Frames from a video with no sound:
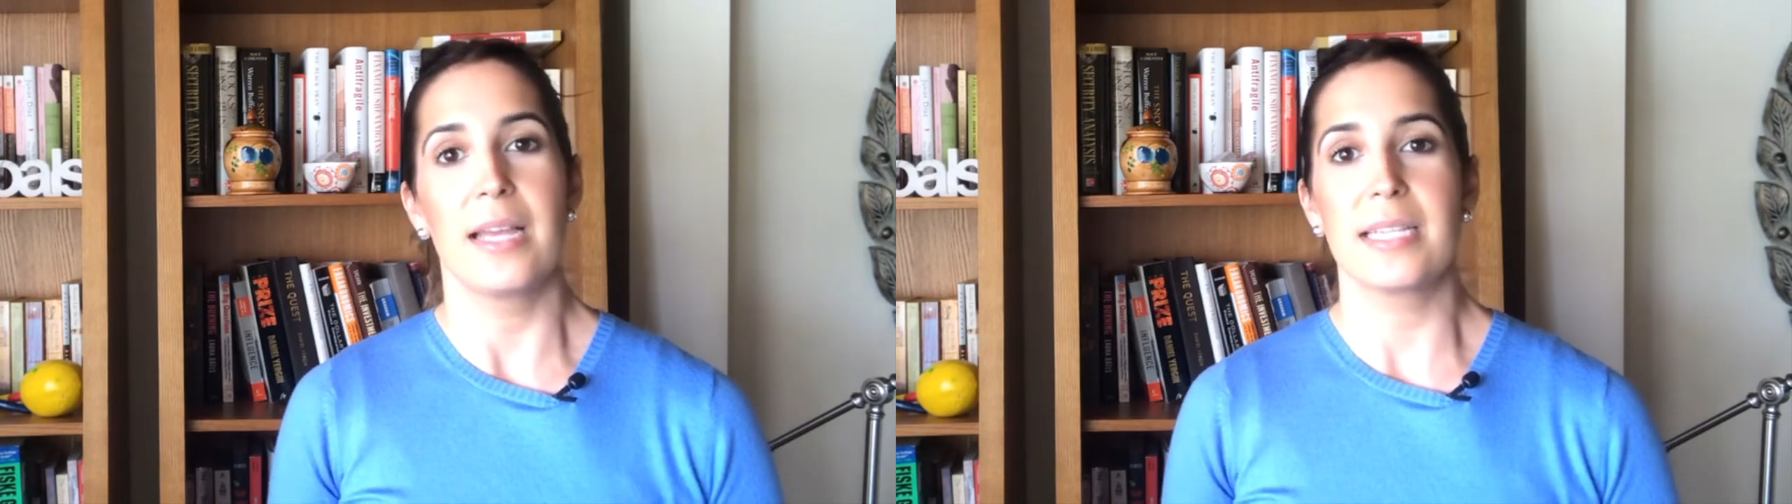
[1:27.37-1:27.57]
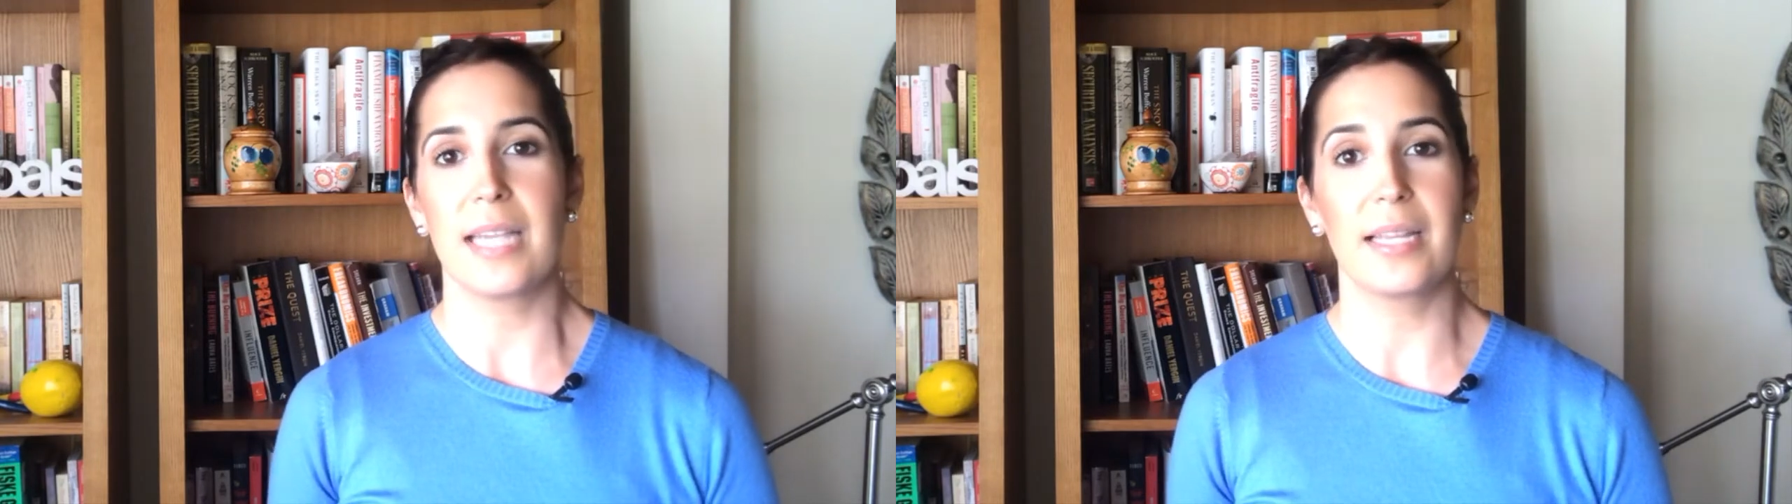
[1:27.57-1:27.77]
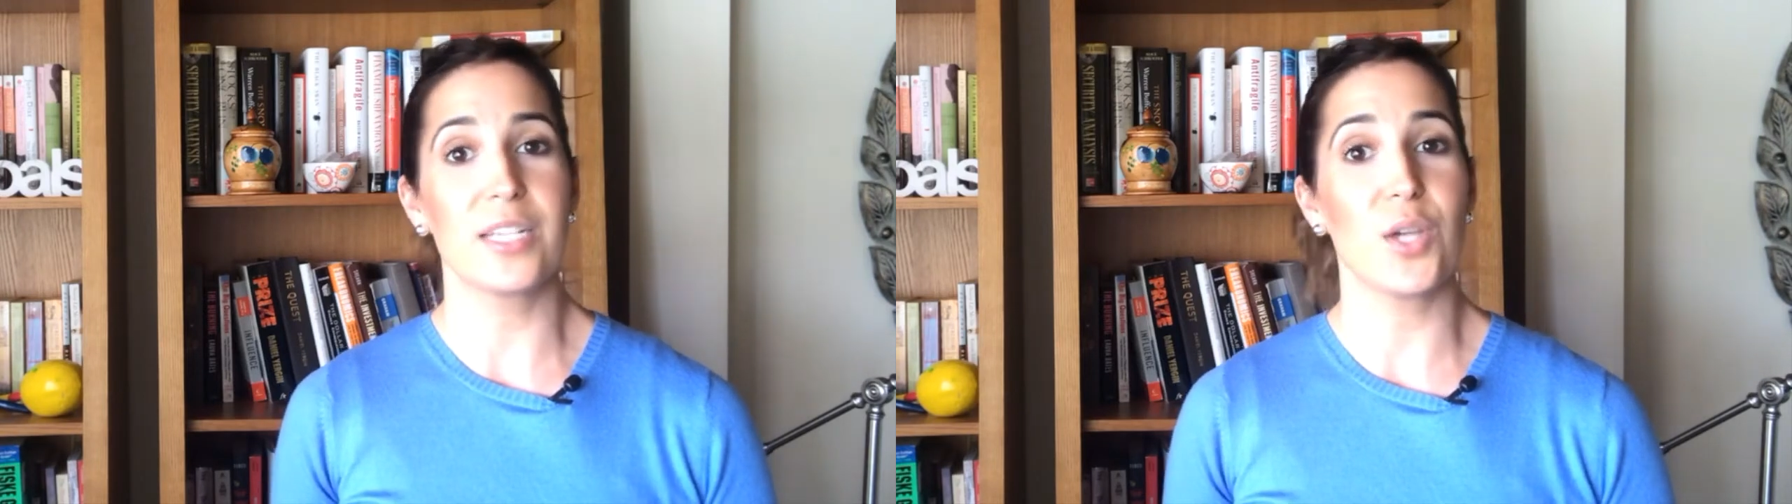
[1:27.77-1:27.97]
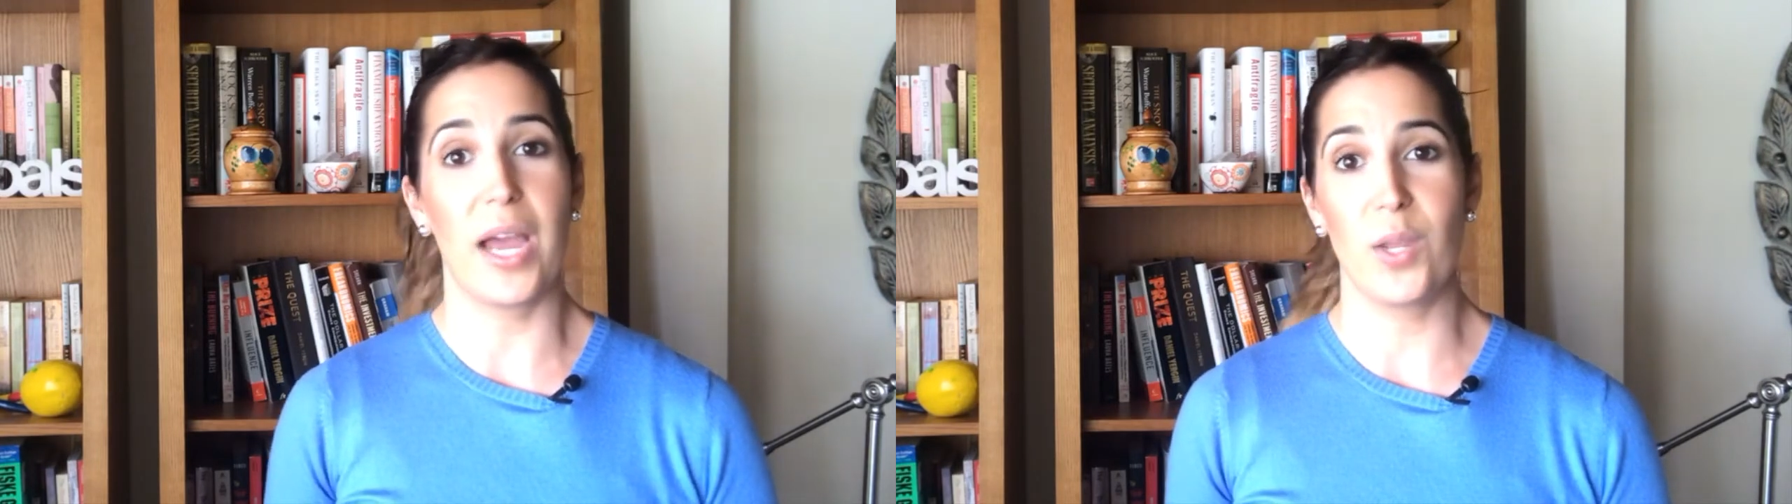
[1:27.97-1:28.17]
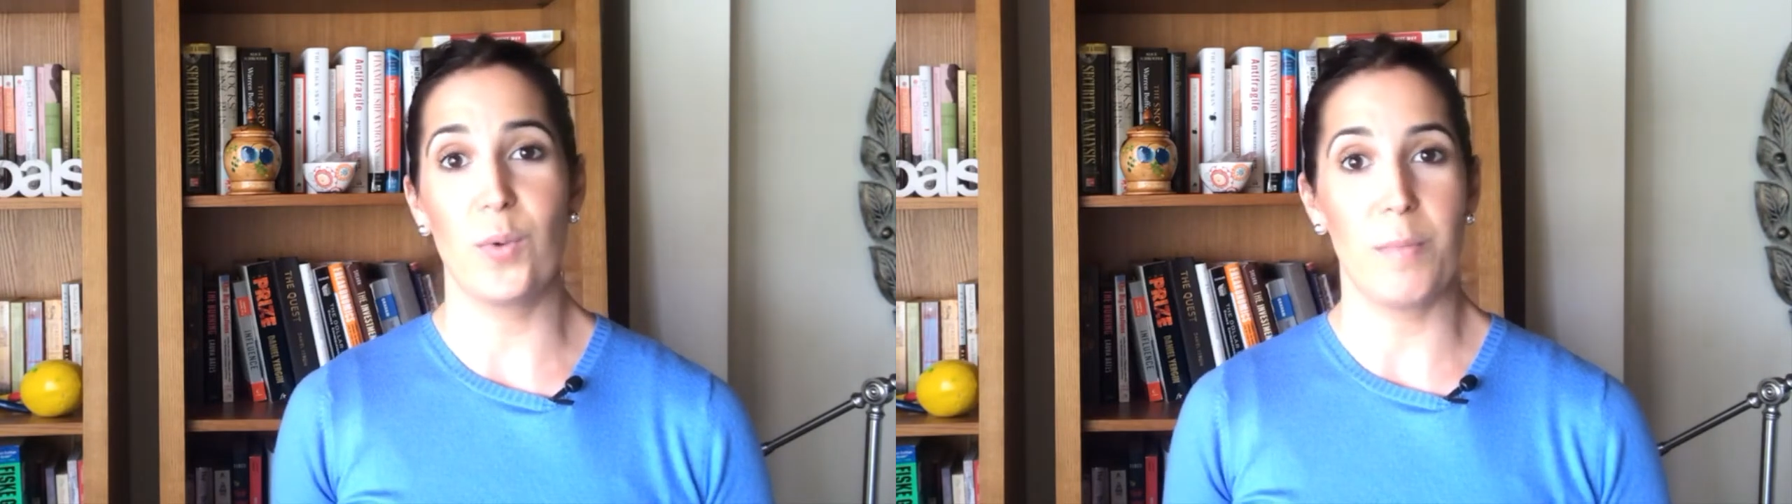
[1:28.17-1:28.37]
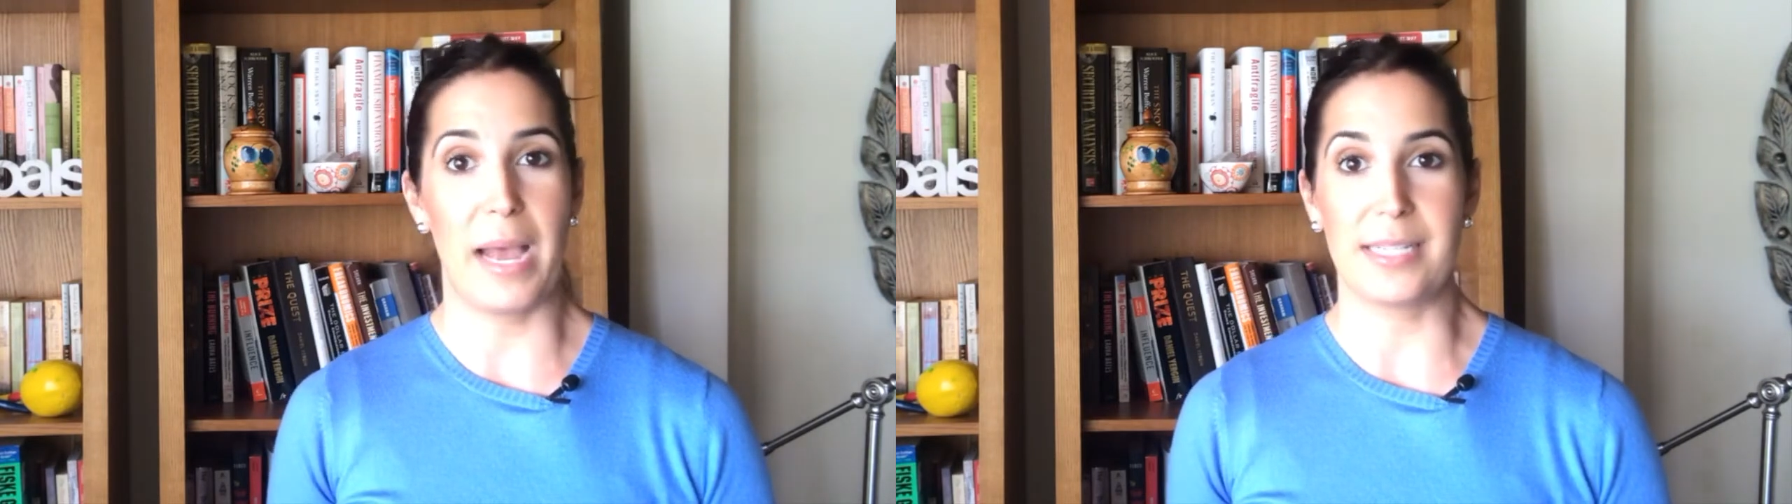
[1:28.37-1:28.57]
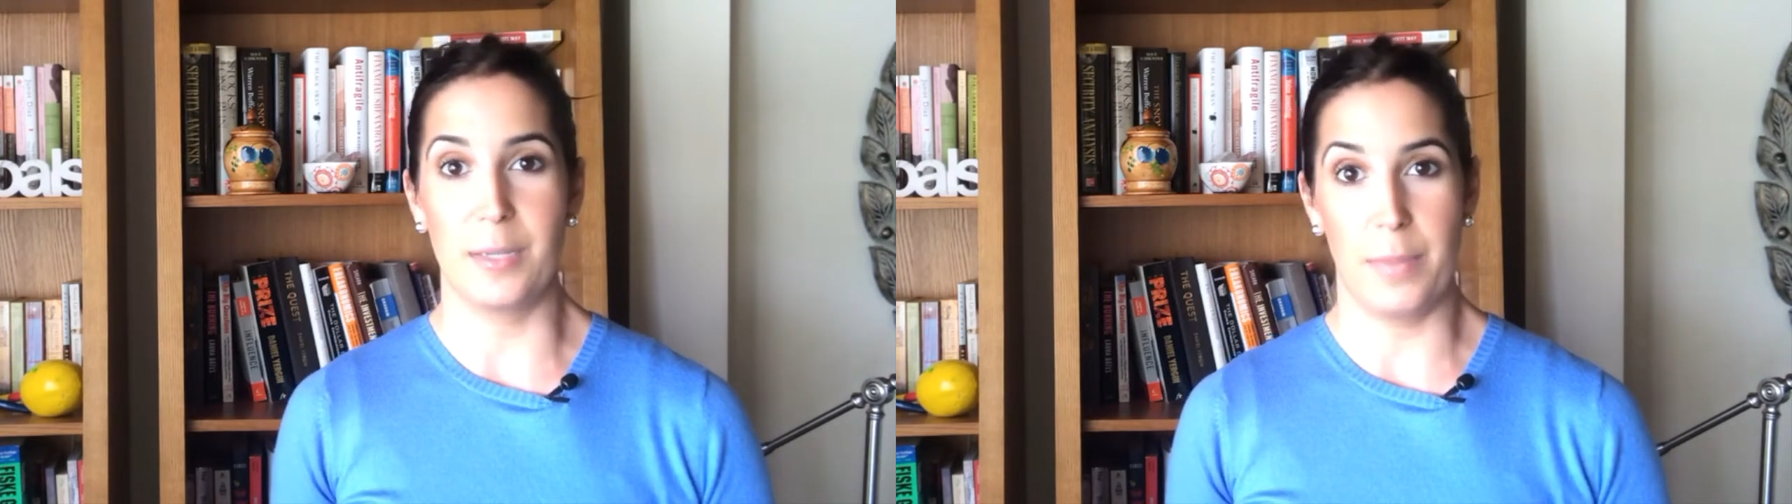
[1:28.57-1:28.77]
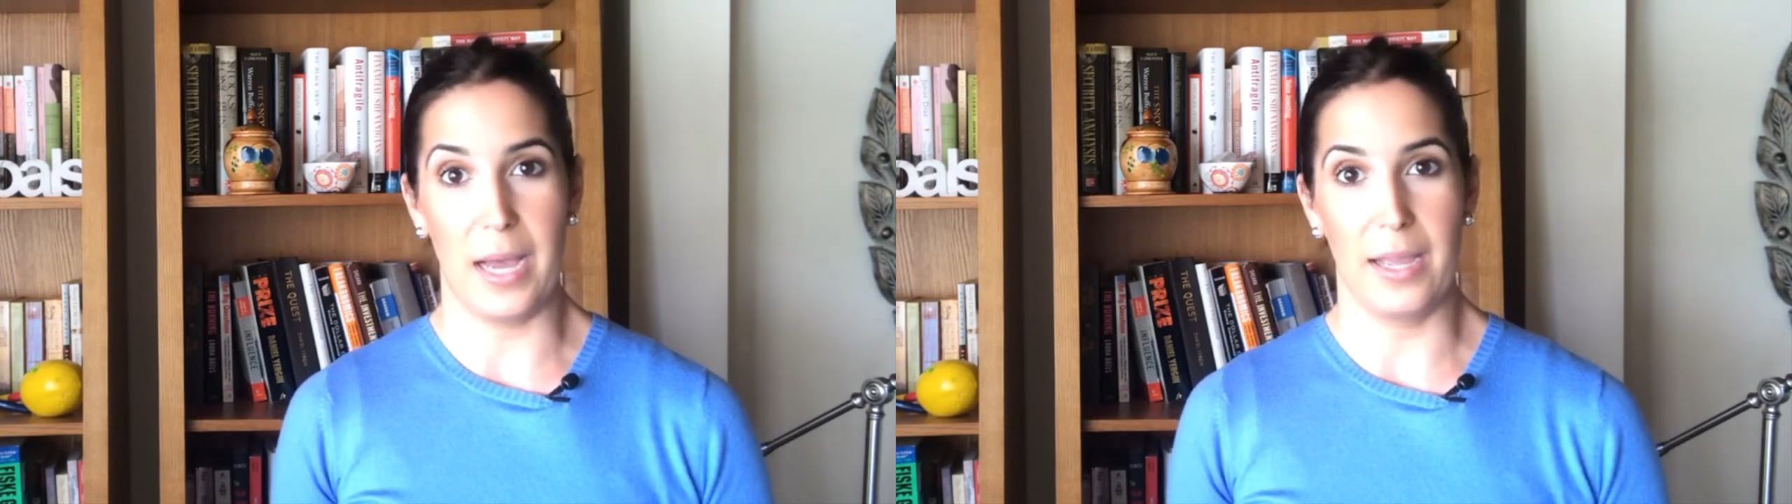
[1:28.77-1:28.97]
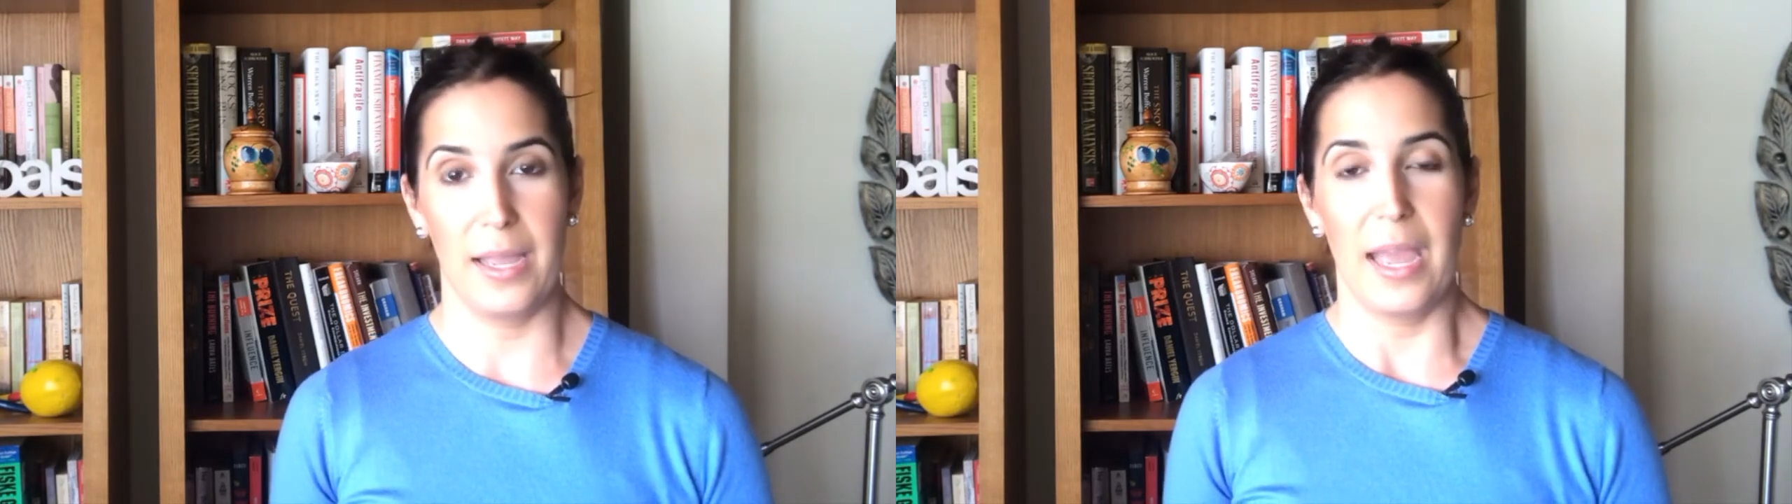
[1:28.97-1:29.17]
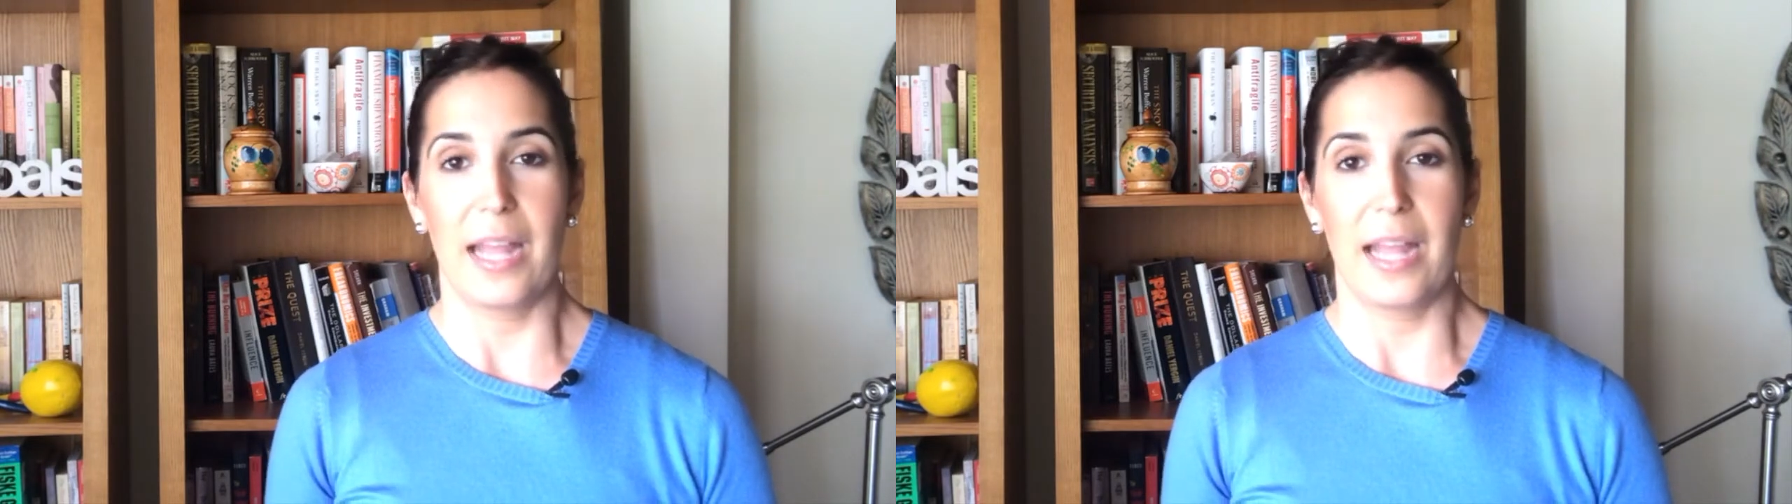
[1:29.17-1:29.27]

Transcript: selling to anyone passing by.